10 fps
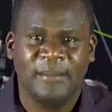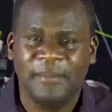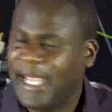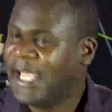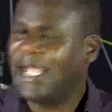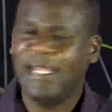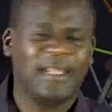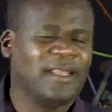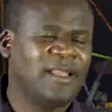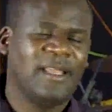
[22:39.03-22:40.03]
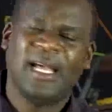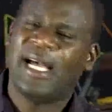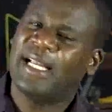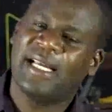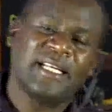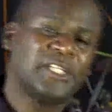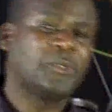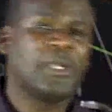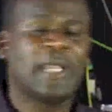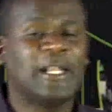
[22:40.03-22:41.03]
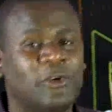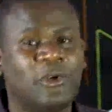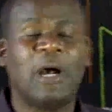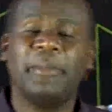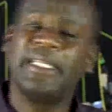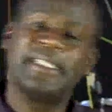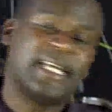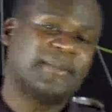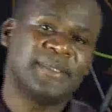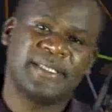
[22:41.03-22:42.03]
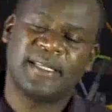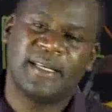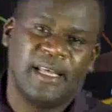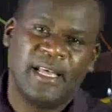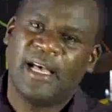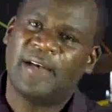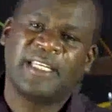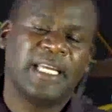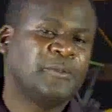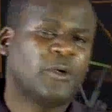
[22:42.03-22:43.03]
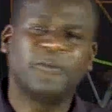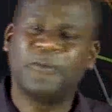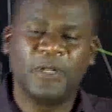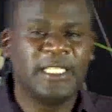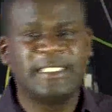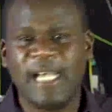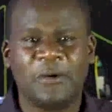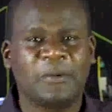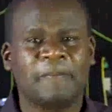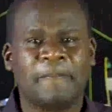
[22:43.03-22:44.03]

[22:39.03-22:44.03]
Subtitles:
Man, I can assure you, I don't know how many times I've kept on falling down,